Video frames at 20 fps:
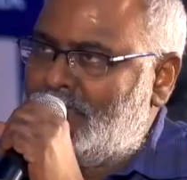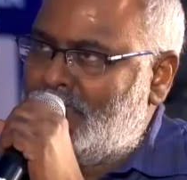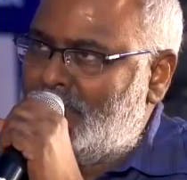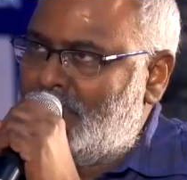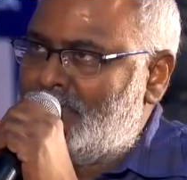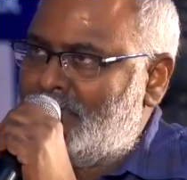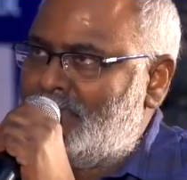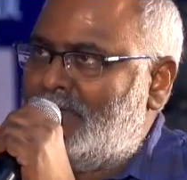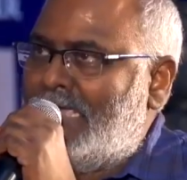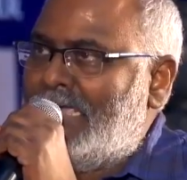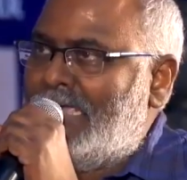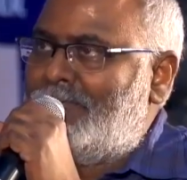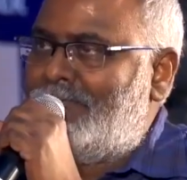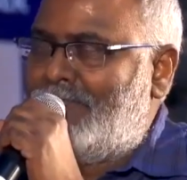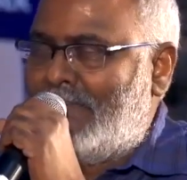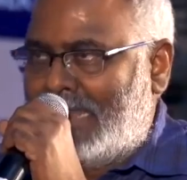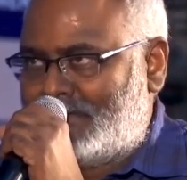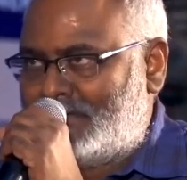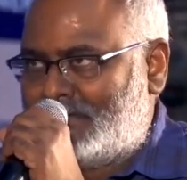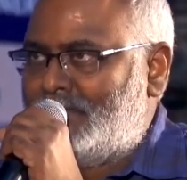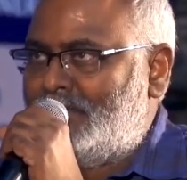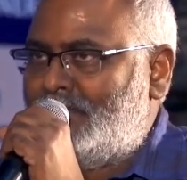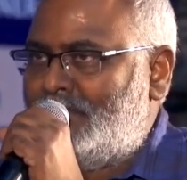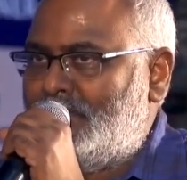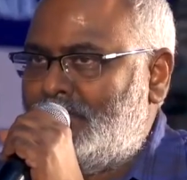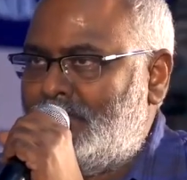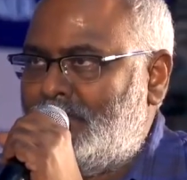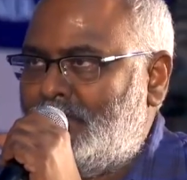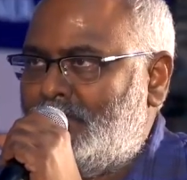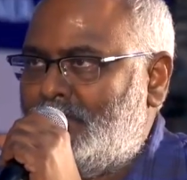It's a, it's a dire fact.
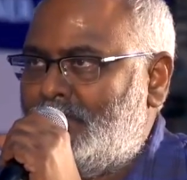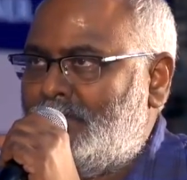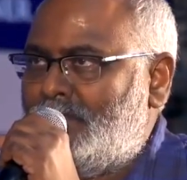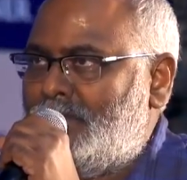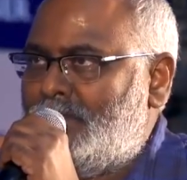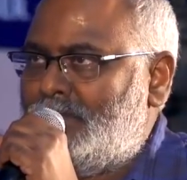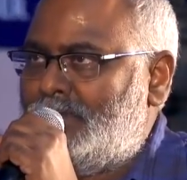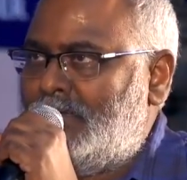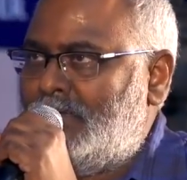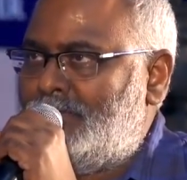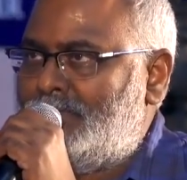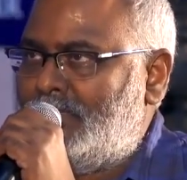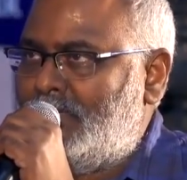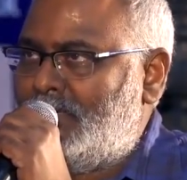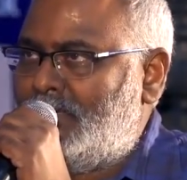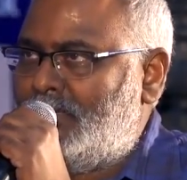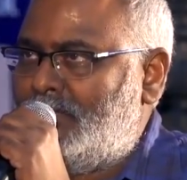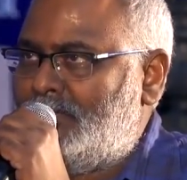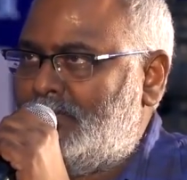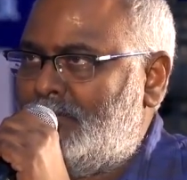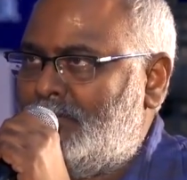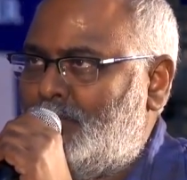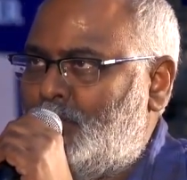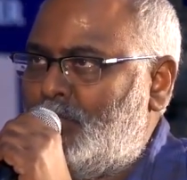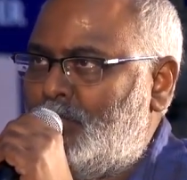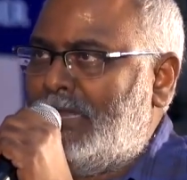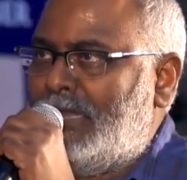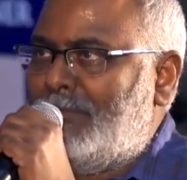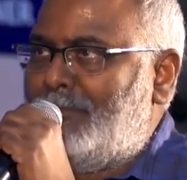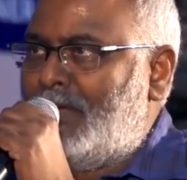The, the, the
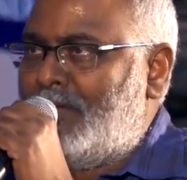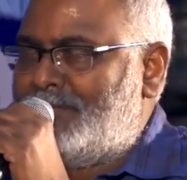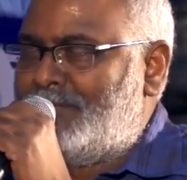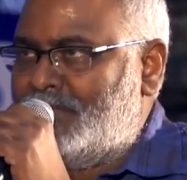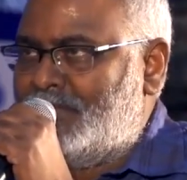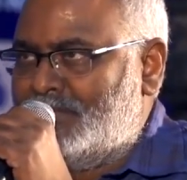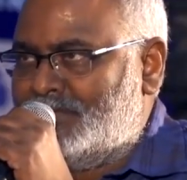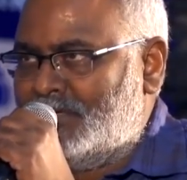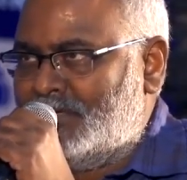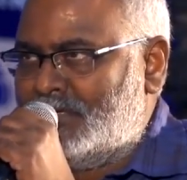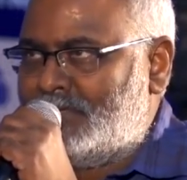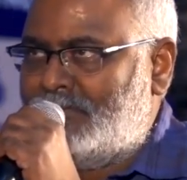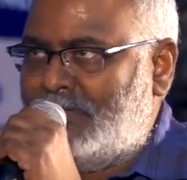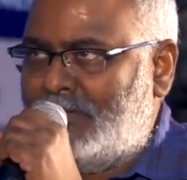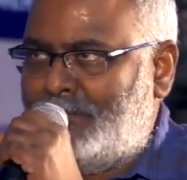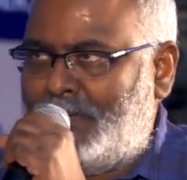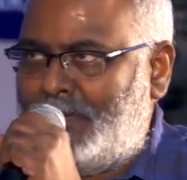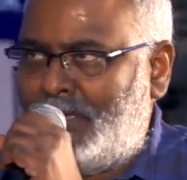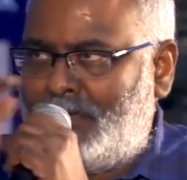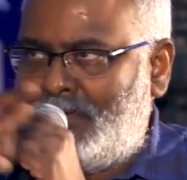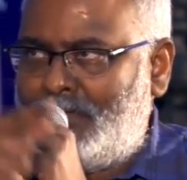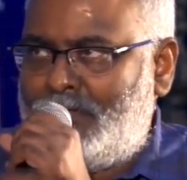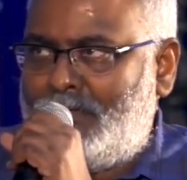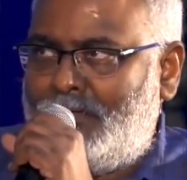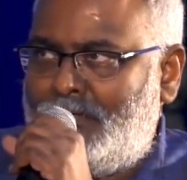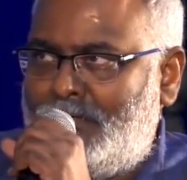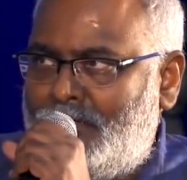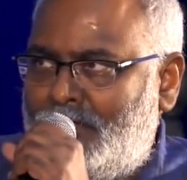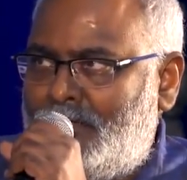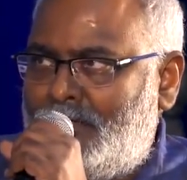more number of searches will be
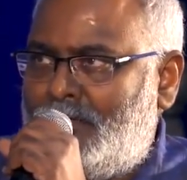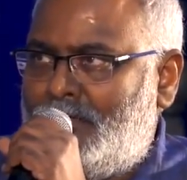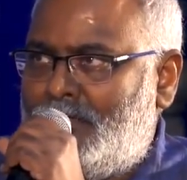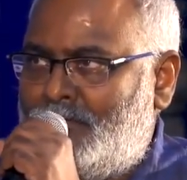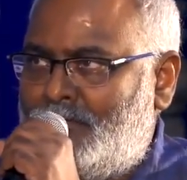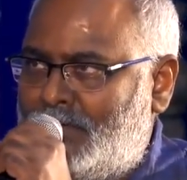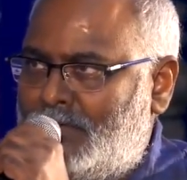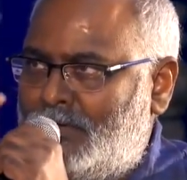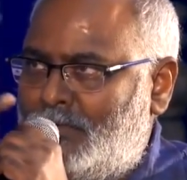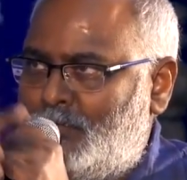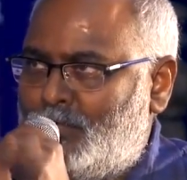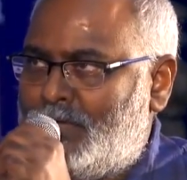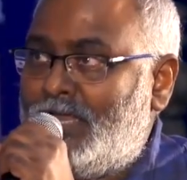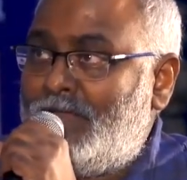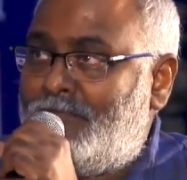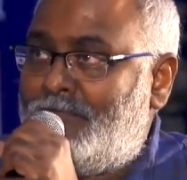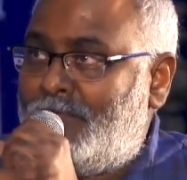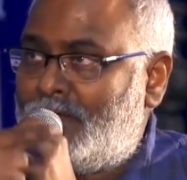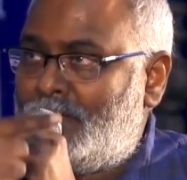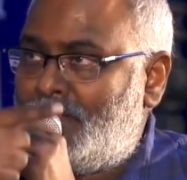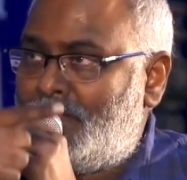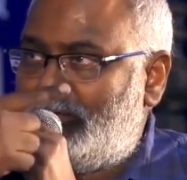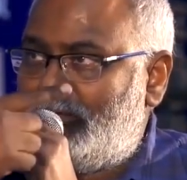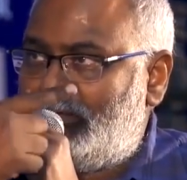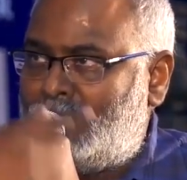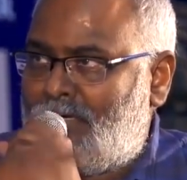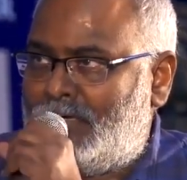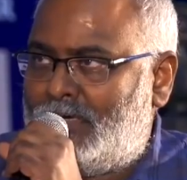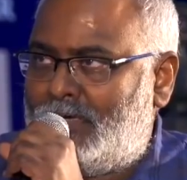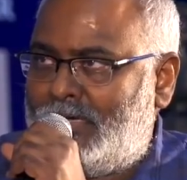for looking for
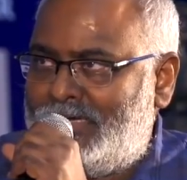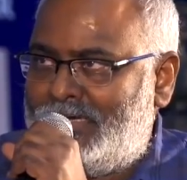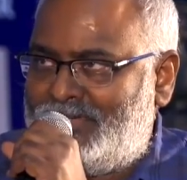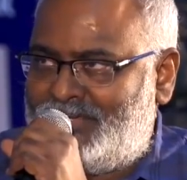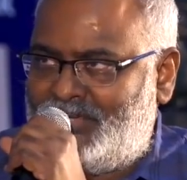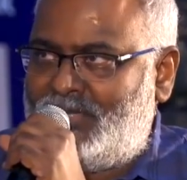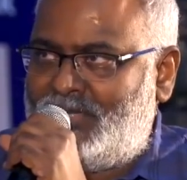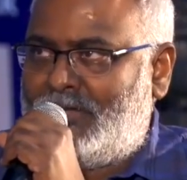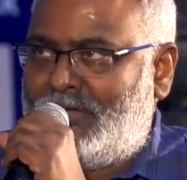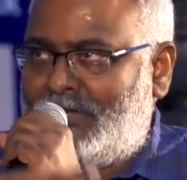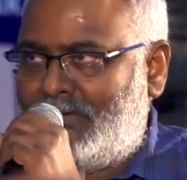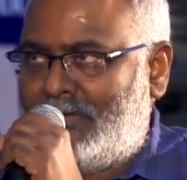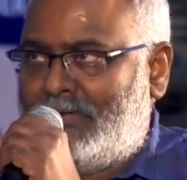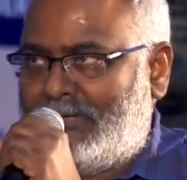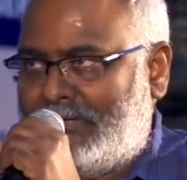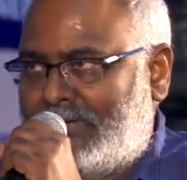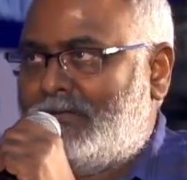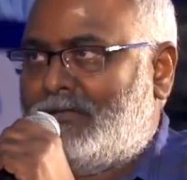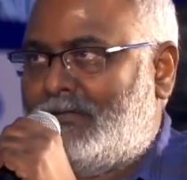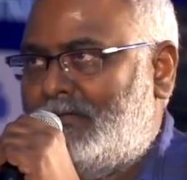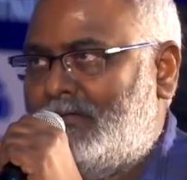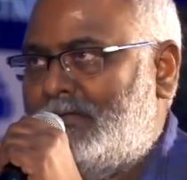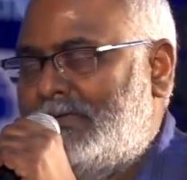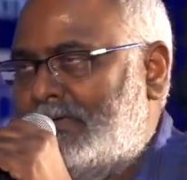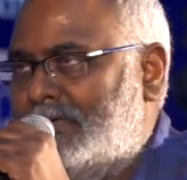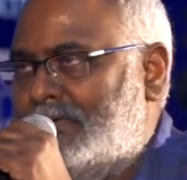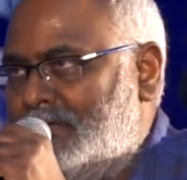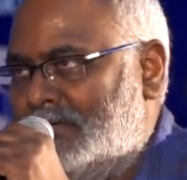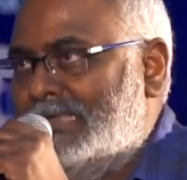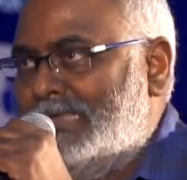the she or her,
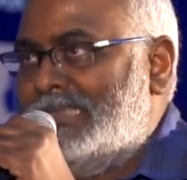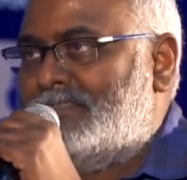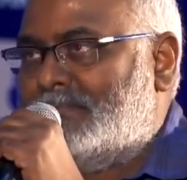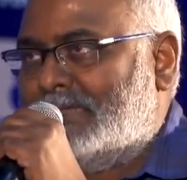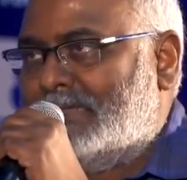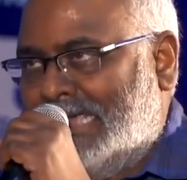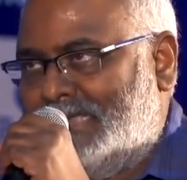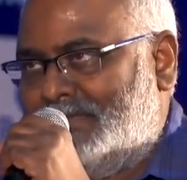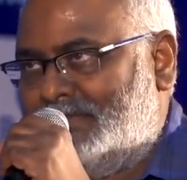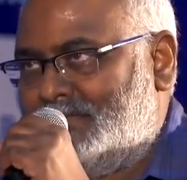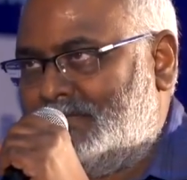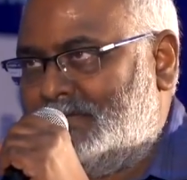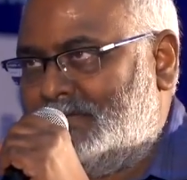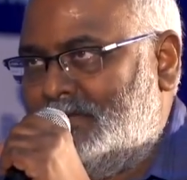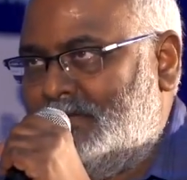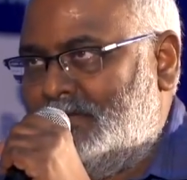his caste.